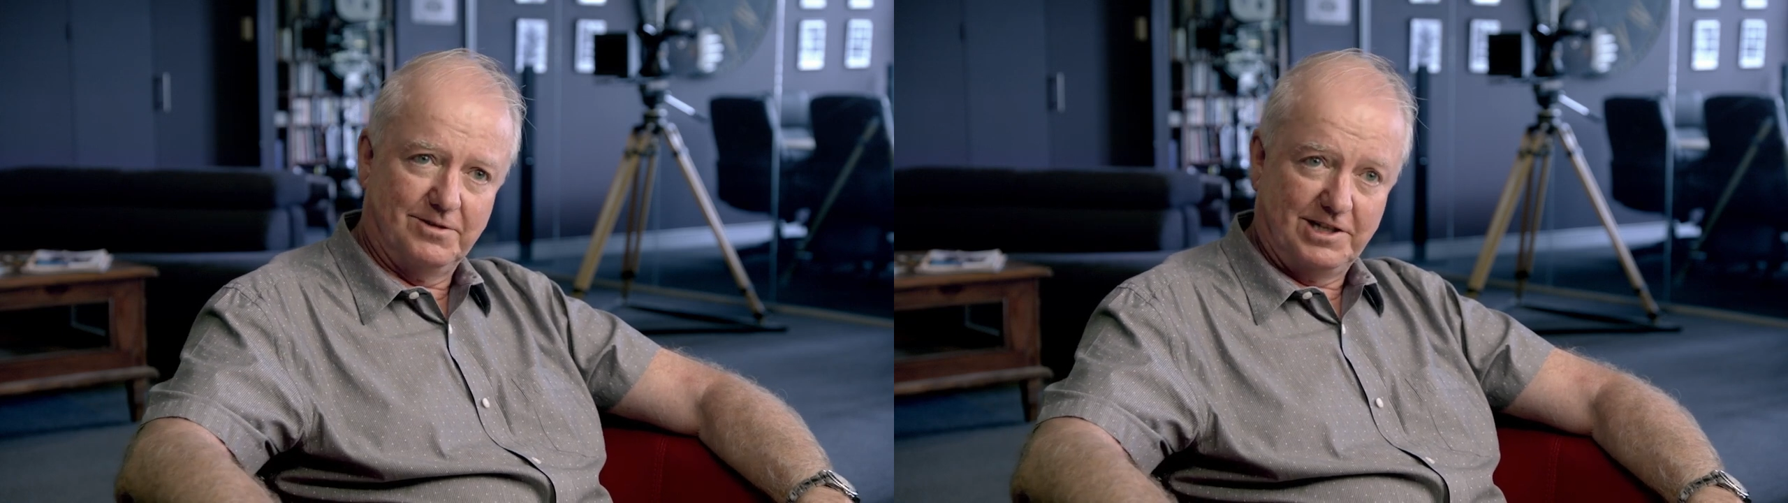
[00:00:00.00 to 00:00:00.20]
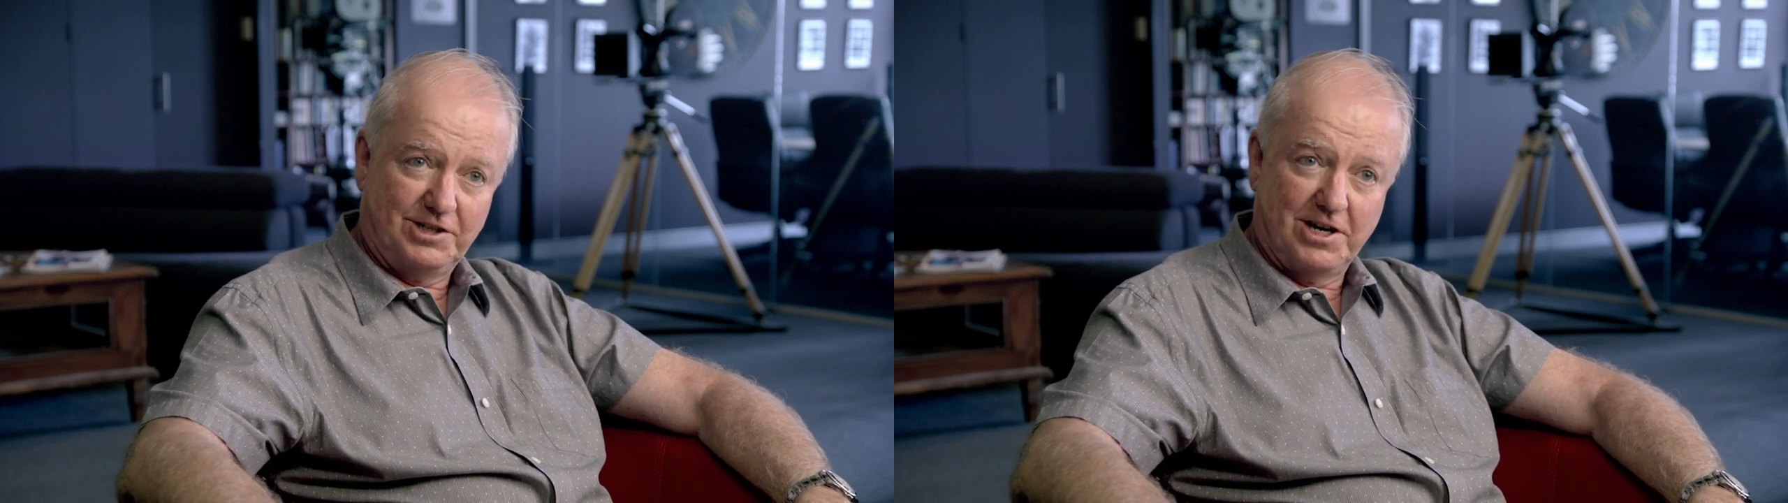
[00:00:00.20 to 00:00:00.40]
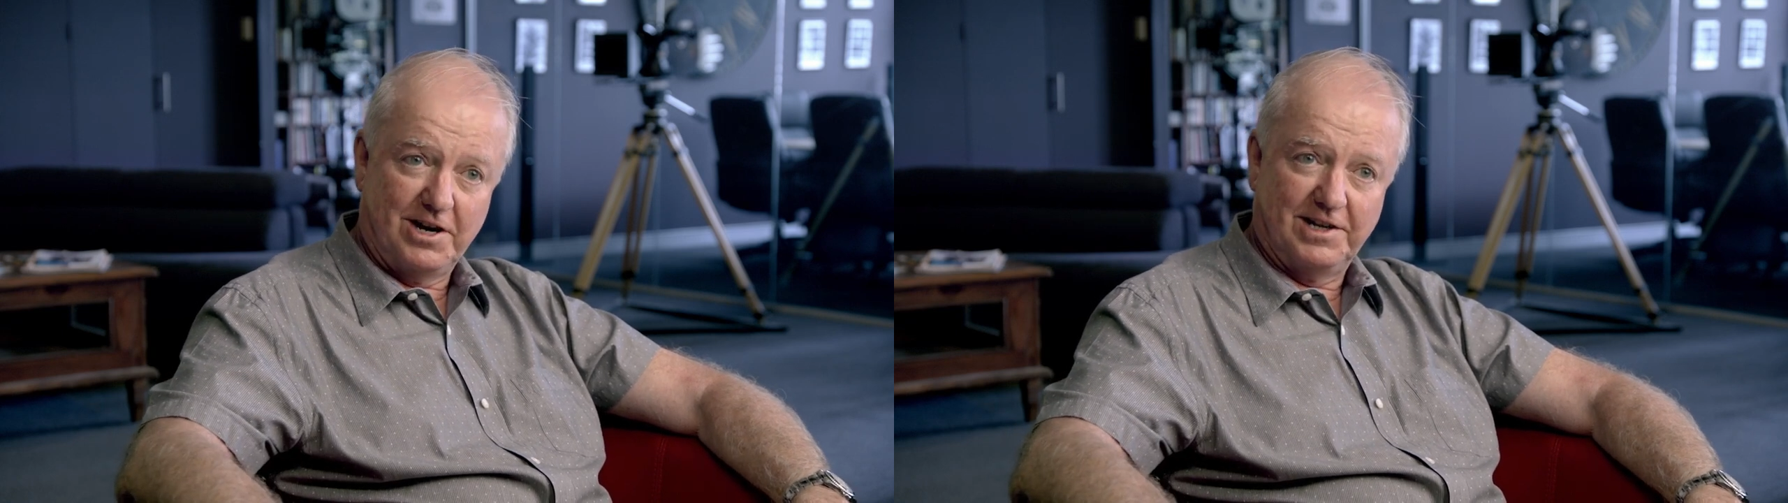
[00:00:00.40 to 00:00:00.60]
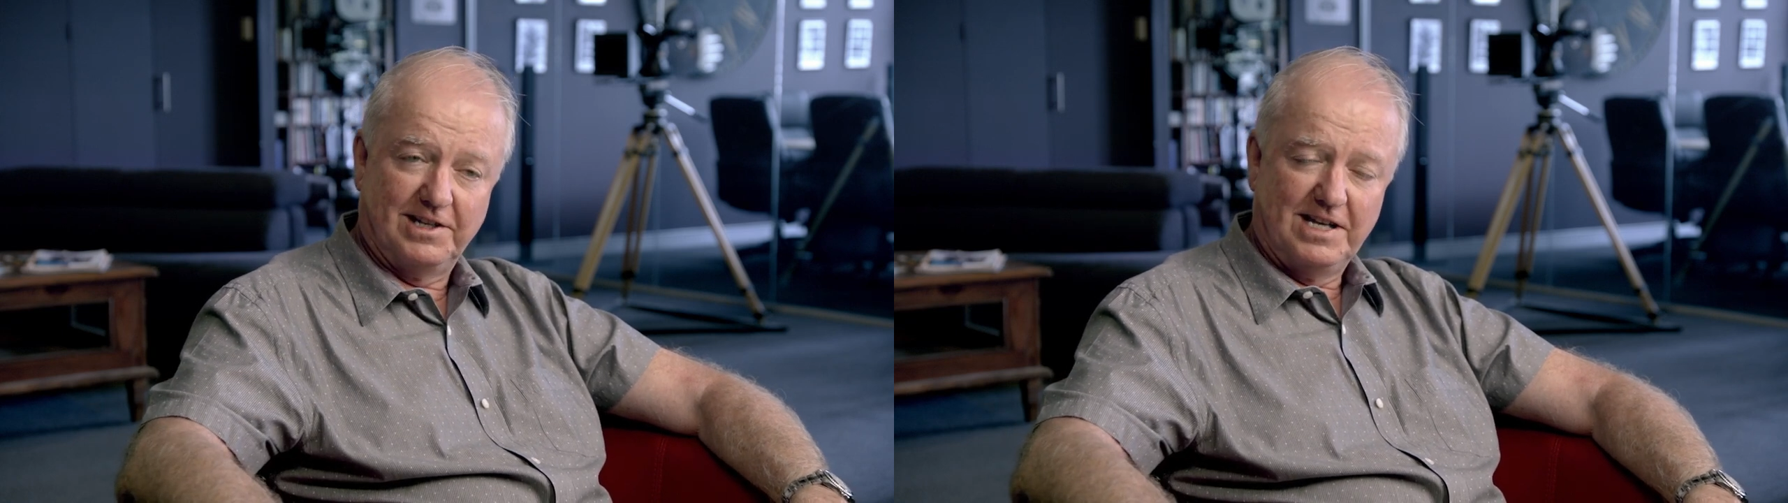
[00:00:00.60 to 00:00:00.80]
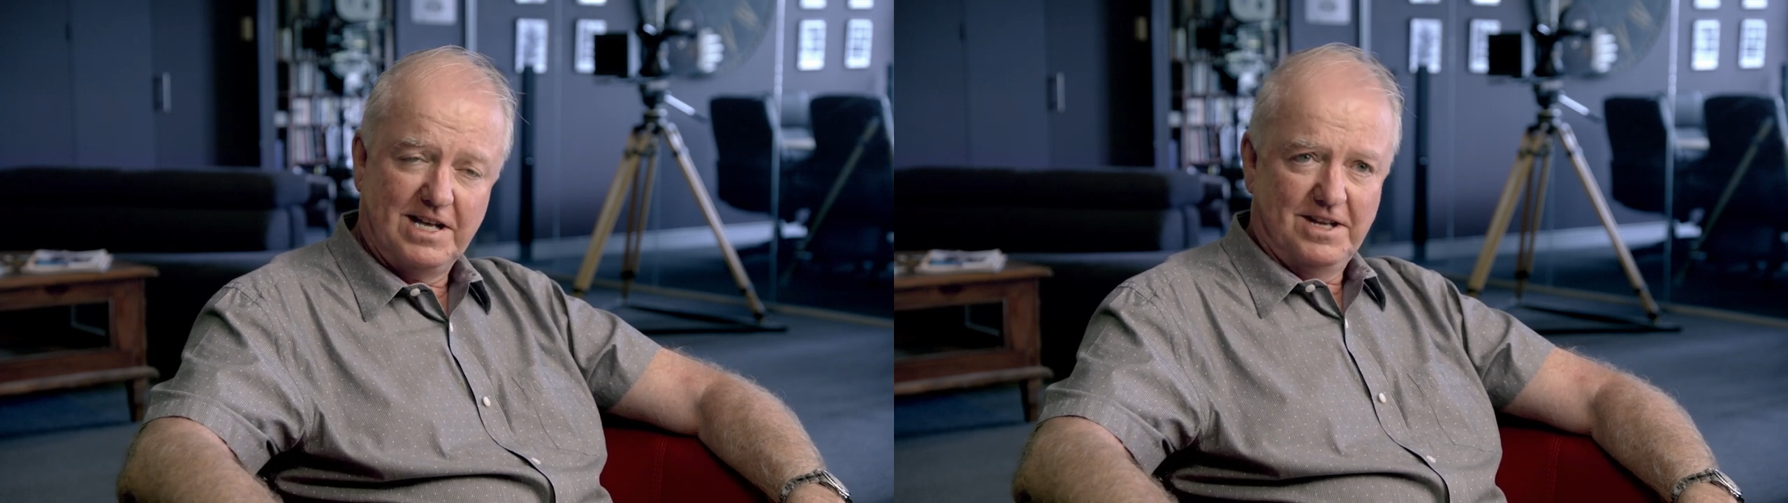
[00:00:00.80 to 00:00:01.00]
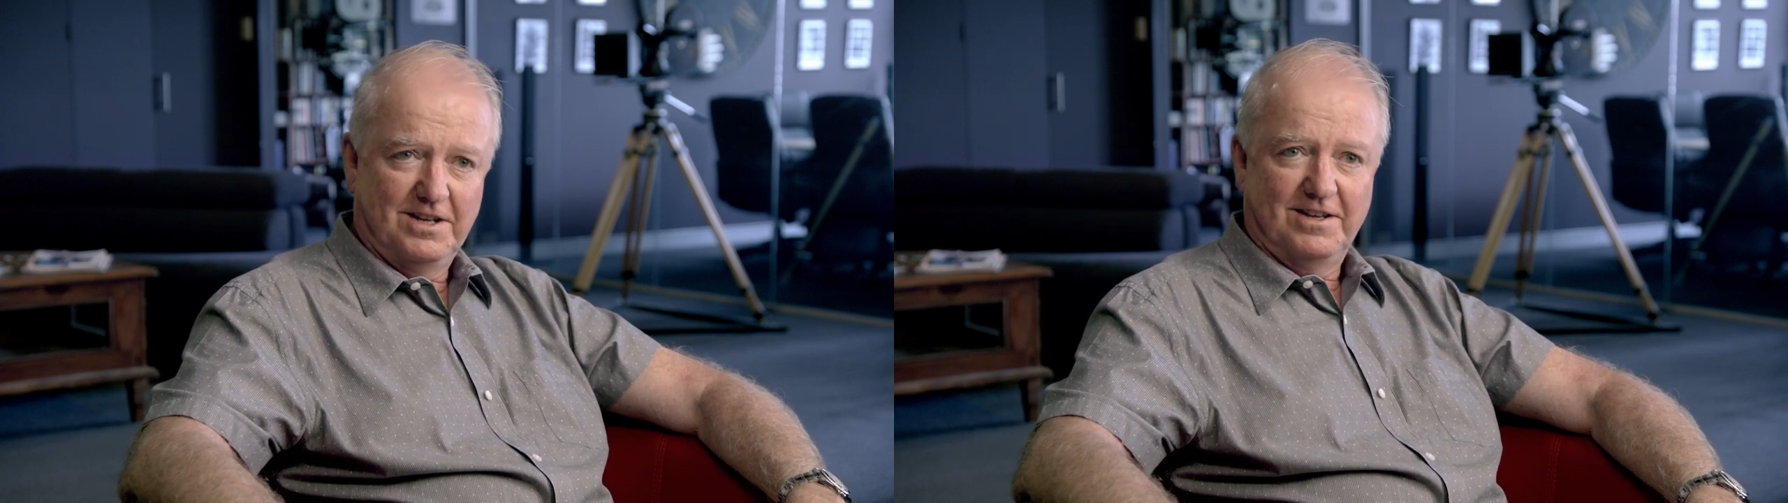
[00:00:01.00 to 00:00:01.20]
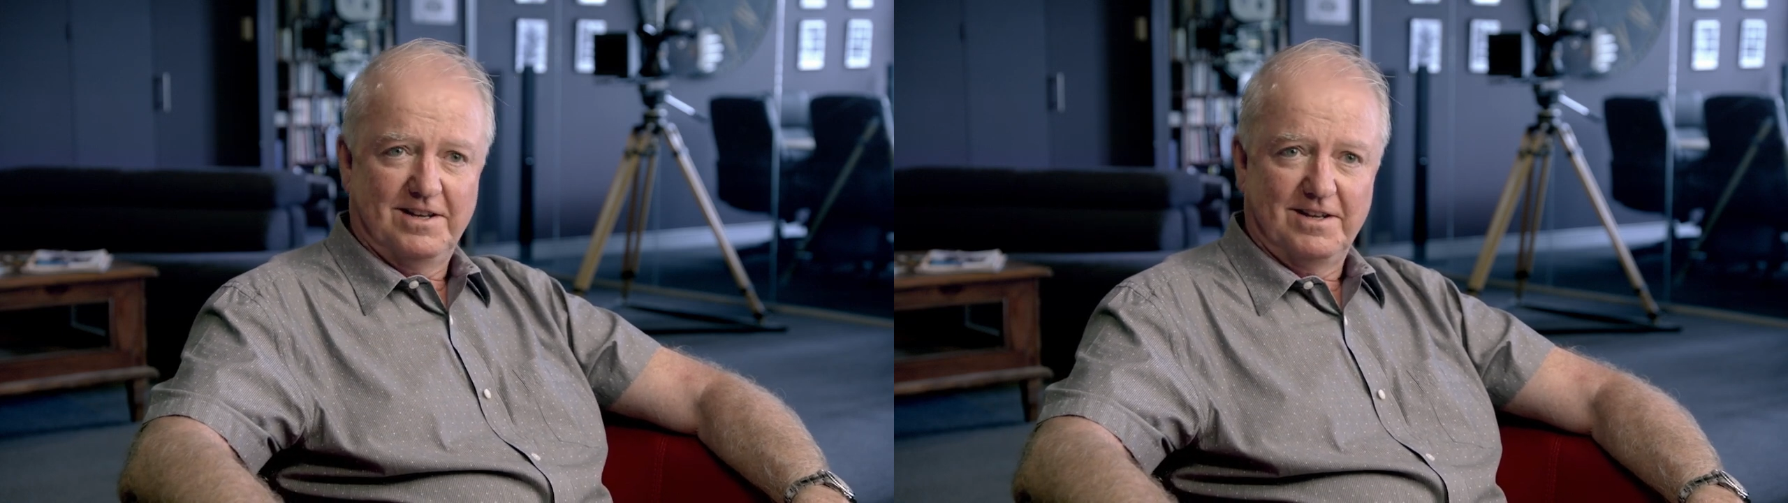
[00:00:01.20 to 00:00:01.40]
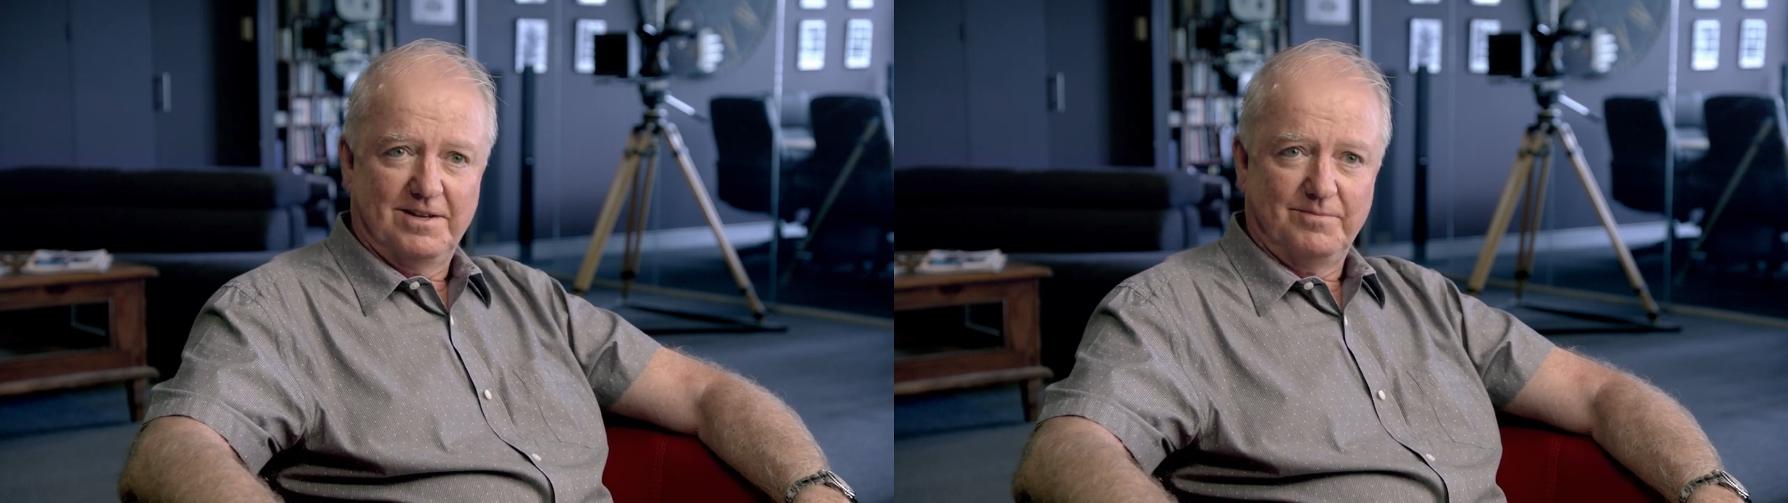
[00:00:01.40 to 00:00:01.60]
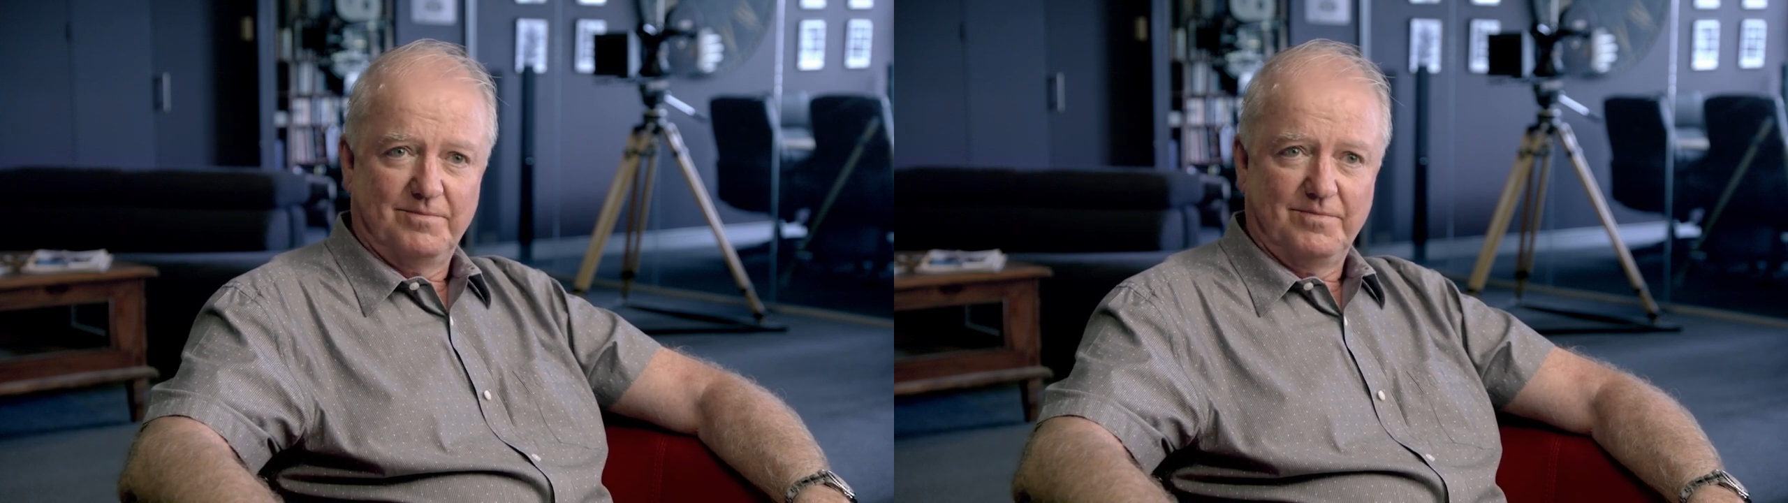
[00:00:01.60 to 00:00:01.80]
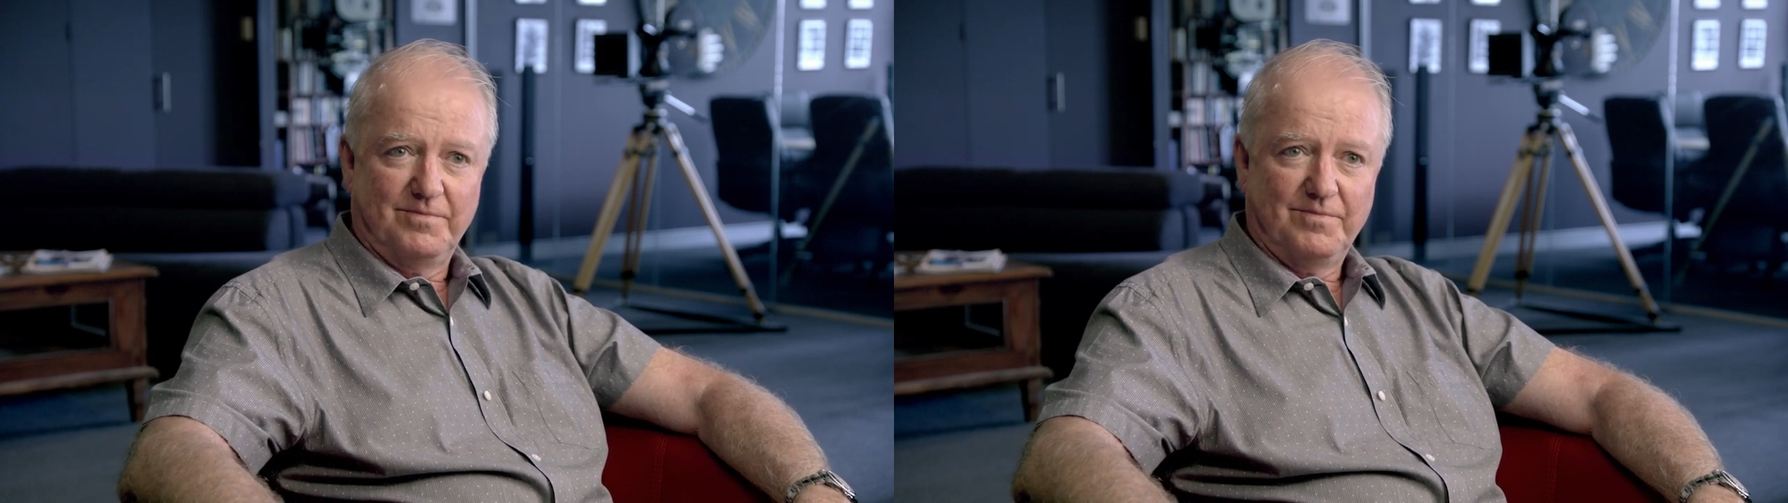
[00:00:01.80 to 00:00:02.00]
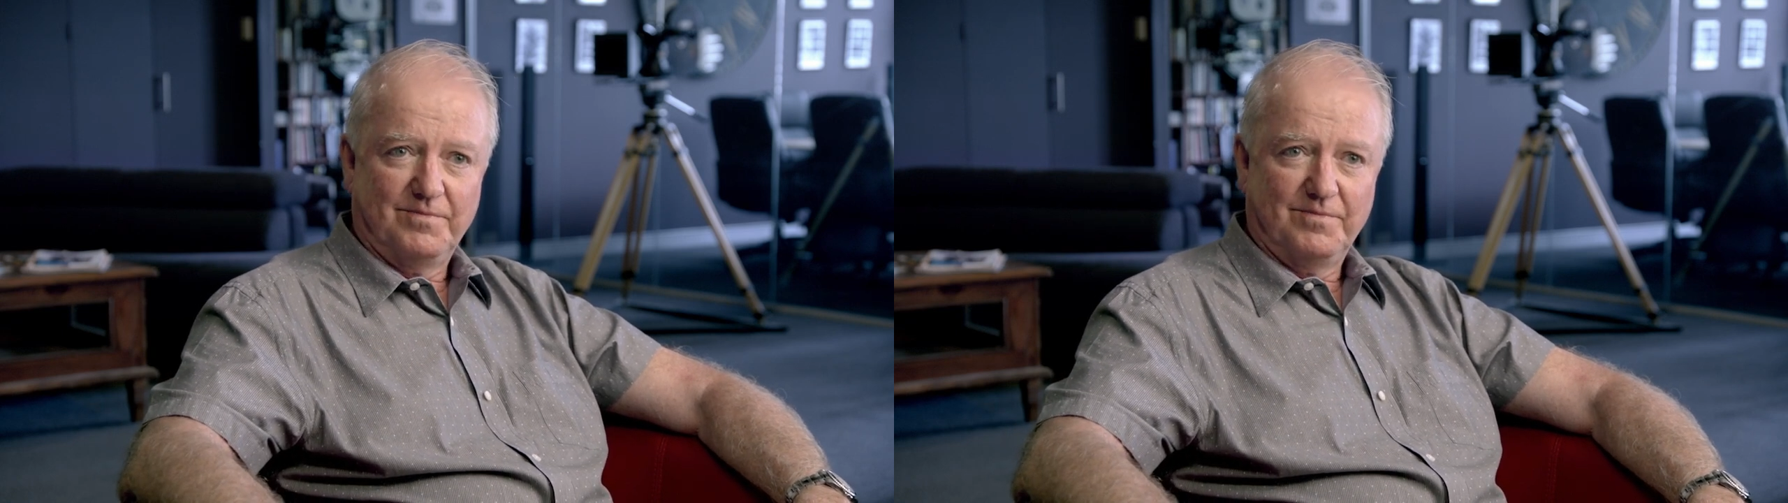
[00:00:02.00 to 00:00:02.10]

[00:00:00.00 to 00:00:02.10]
early china, um,